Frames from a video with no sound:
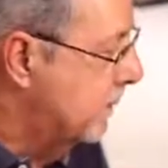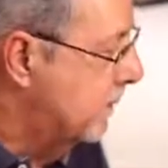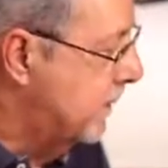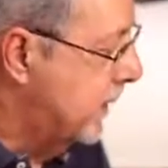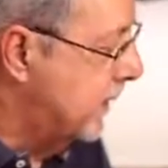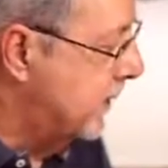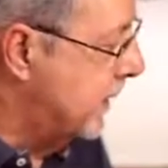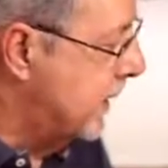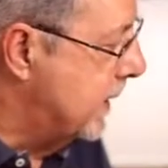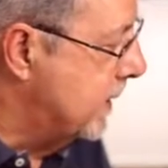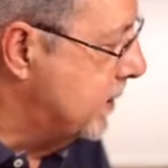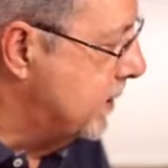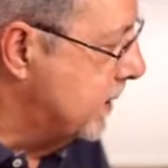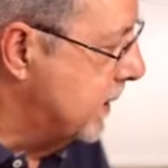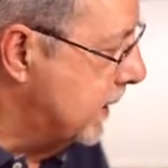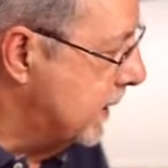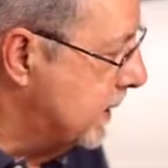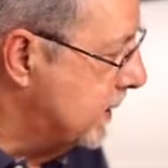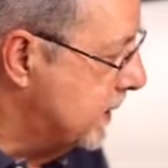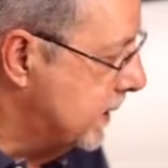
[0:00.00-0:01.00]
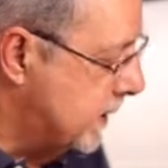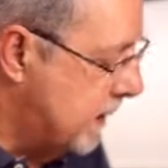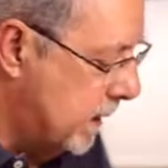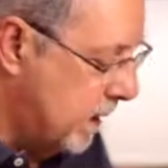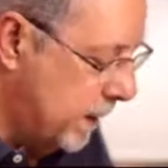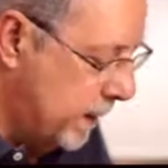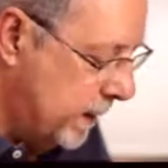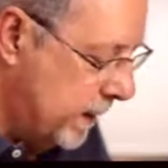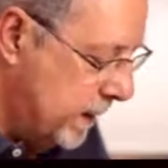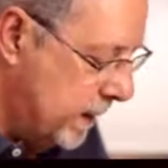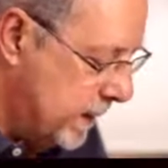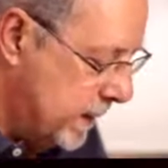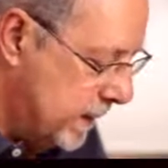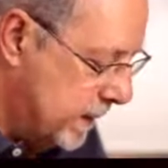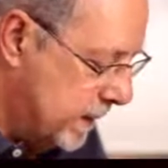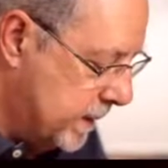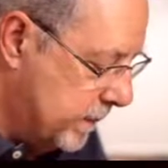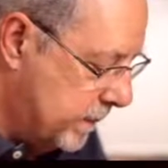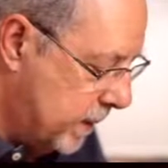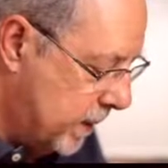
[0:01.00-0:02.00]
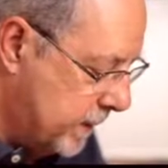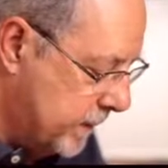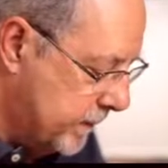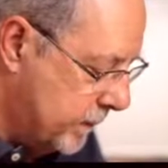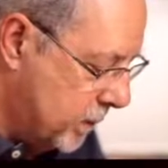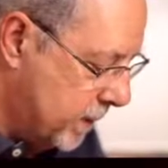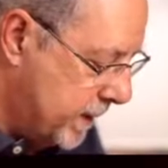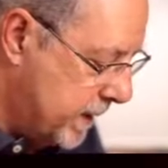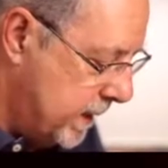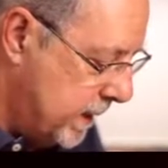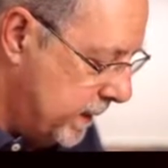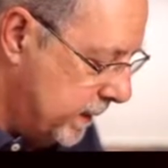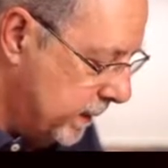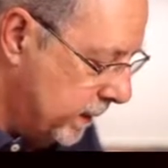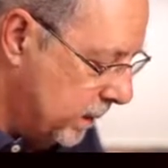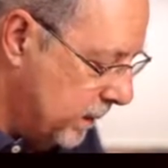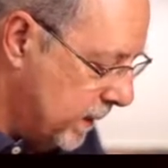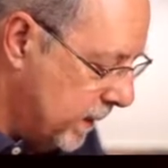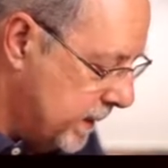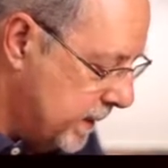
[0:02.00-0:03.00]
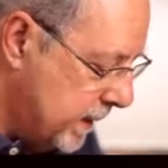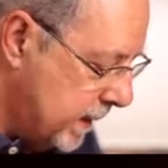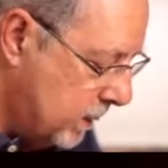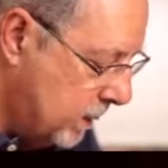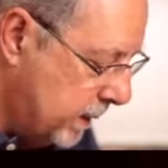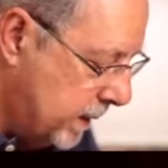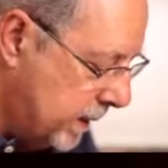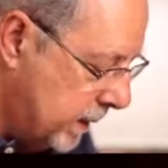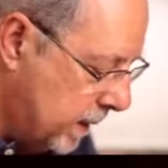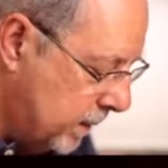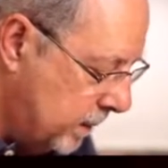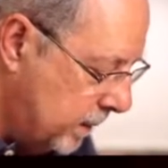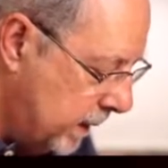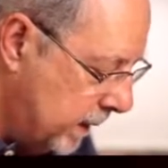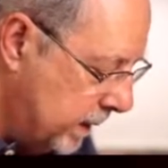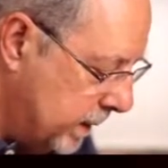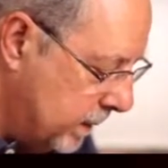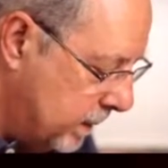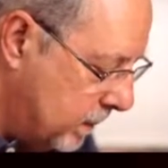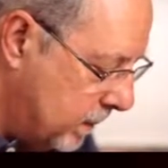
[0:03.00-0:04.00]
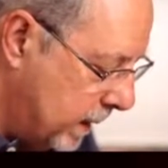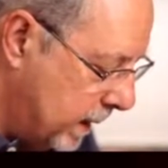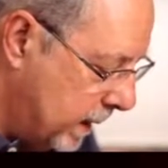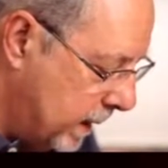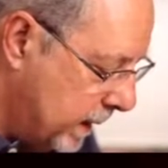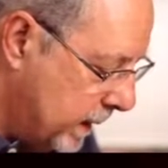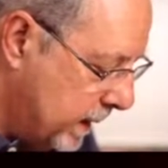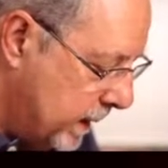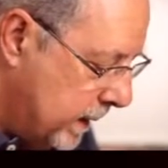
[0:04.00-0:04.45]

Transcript: variation is, and in our case it's plus 14 degrees. That would tell me that my